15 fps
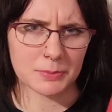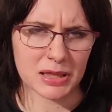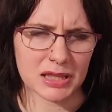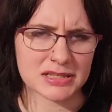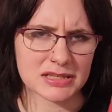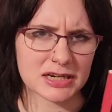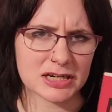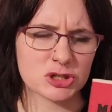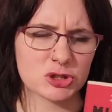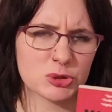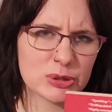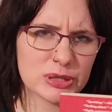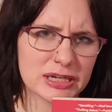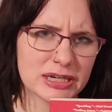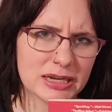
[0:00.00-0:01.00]
It's an
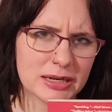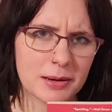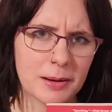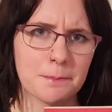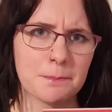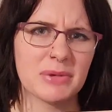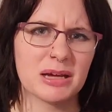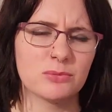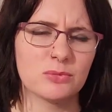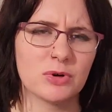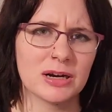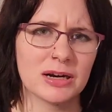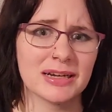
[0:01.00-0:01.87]
intriguing memoir,